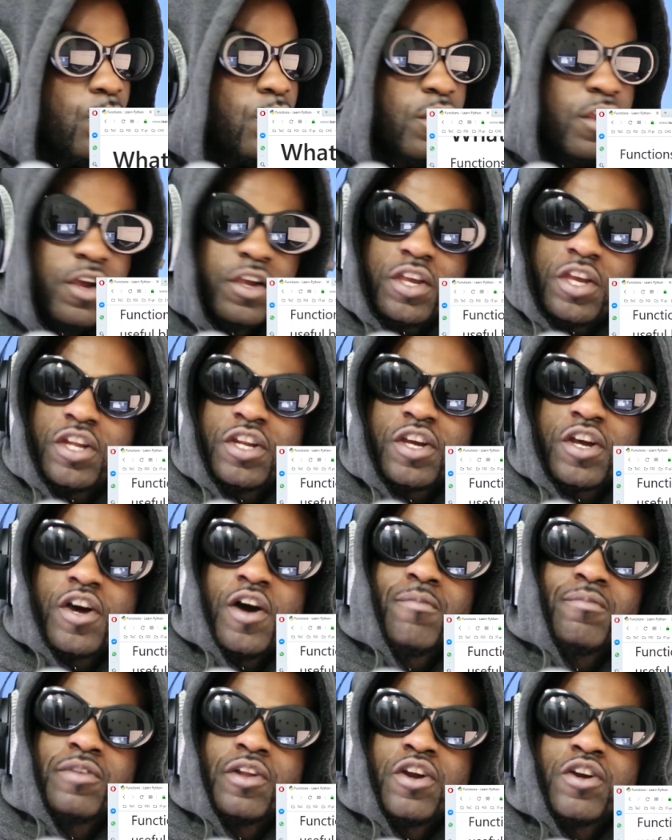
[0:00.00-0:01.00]
Again,
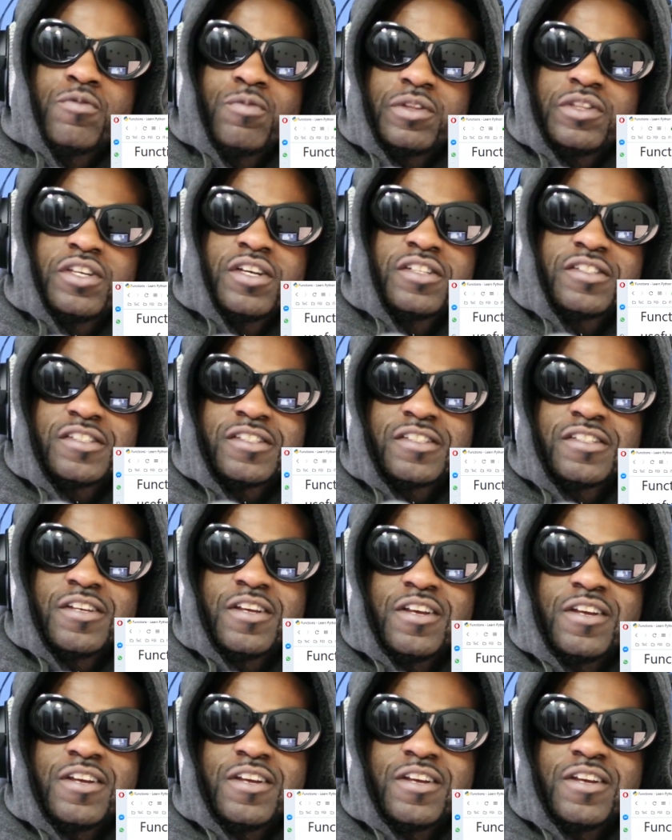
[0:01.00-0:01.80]
come learn with us.